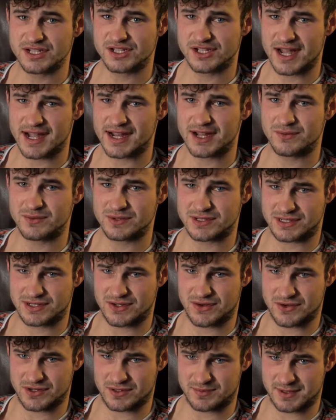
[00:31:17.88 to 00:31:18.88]
His jacket was
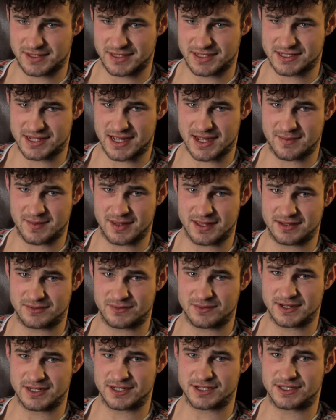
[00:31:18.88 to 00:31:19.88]
soaked by the time he
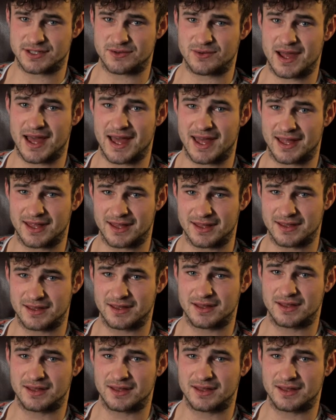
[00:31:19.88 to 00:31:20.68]
had reached the rat.